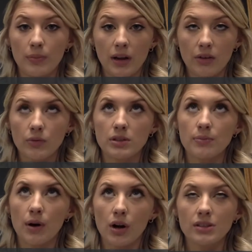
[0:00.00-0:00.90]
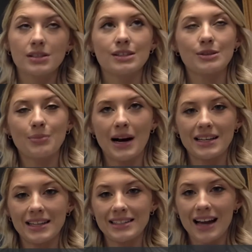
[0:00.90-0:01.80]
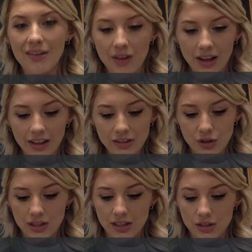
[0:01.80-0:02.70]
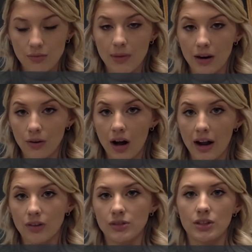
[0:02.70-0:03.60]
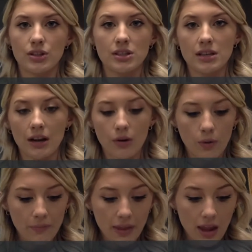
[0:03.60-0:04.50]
in response to binding divalent transition metal ions, such as nickel.